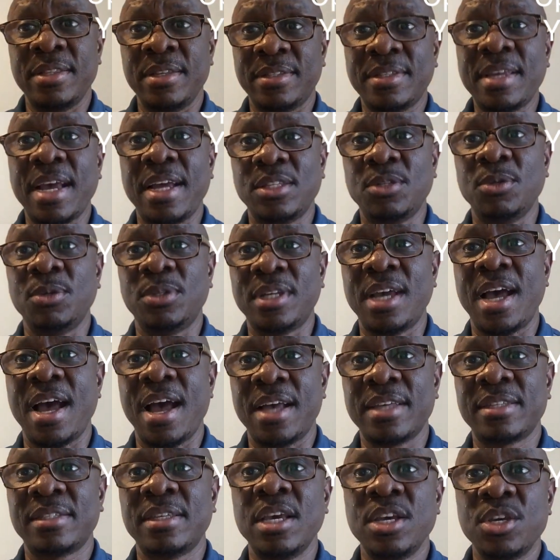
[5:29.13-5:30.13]
the title
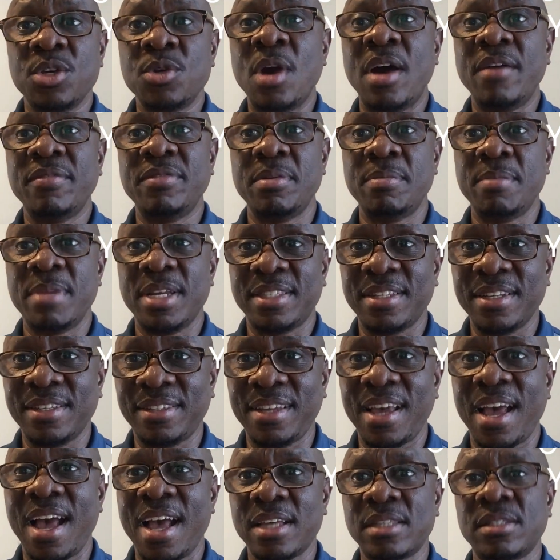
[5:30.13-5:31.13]
tags. You have the meta
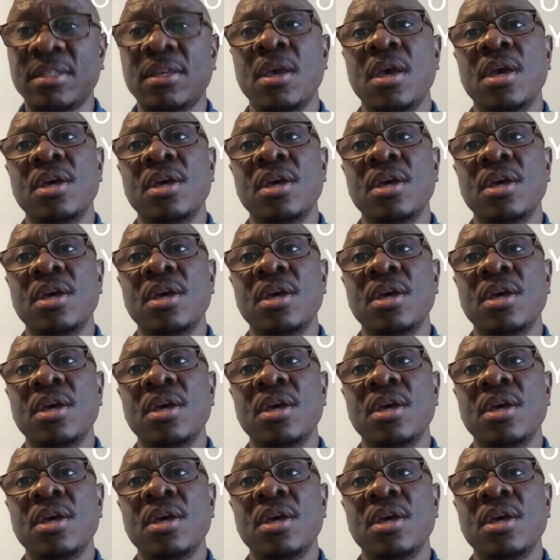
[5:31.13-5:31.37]
tags.